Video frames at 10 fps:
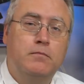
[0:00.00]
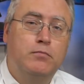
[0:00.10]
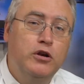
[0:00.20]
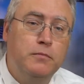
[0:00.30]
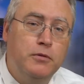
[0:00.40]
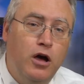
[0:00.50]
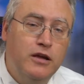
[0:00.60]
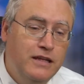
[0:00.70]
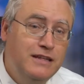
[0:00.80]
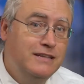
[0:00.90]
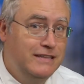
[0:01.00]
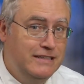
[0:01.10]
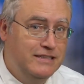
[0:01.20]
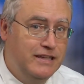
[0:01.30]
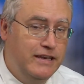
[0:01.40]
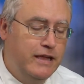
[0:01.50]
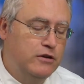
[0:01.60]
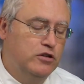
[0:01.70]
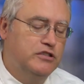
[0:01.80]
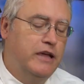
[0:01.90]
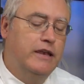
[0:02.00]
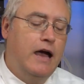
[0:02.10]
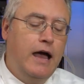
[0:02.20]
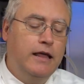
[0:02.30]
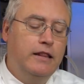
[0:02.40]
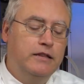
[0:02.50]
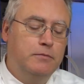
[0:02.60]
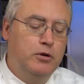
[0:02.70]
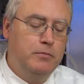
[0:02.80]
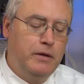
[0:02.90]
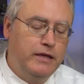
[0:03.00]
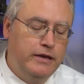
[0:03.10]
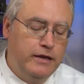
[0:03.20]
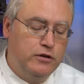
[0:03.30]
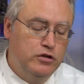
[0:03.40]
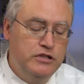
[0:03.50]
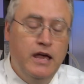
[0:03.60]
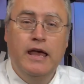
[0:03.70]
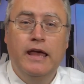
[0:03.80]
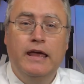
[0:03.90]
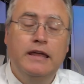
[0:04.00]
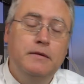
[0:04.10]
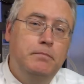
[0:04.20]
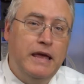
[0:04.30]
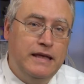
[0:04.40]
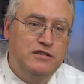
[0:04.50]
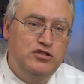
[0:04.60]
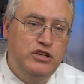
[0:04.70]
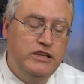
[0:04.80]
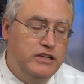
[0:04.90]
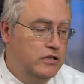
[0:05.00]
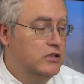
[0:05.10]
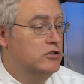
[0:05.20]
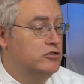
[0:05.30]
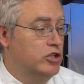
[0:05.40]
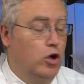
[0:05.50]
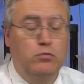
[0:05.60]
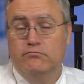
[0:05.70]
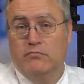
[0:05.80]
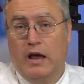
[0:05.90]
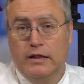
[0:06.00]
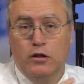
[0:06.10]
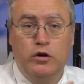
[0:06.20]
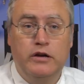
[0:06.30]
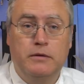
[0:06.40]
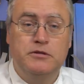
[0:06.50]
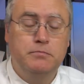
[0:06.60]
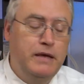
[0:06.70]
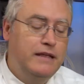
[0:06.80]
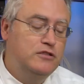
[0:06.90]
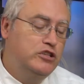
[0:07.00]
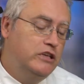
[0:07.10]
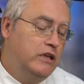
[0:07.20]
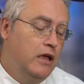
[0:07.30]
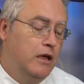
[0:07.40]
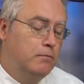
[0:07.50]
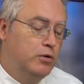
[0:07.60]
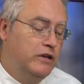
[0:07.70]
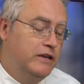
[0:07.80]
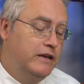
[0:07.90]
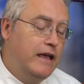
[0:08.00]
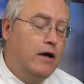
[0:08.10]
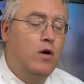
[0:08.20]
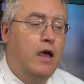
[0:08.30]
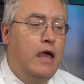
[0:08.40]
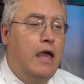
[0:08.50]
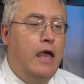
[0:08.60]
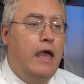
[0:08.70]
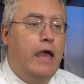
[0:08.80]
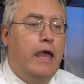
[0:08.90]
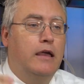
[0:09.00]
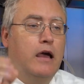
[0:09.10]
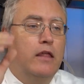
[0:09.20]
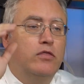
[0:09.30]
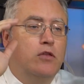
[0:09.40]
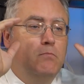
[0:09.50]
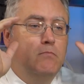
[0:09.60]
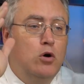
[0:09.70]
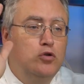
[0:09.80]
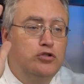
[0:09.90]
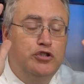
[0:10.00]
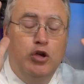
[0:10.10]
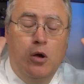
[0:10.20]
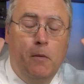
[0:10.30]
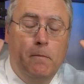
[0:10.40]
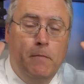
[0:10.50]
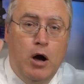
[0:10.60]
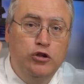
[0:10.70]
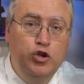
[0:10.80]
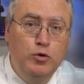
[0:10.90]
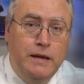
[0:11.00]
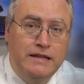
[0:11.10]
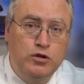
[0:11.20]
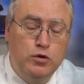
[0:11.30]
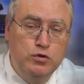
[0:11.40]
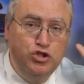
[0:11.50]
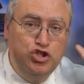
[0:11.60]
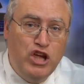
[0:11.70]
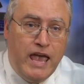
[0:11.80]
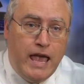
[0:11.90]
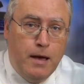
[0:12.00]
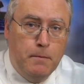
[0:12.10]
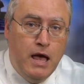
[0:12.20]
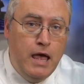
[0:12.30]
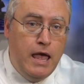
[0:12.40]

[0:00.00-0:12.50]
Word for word: print-a-block needs connectors, and I like to print my connectors in PETG. So I loaded up some PETG, printed it out, and got the most monumental jam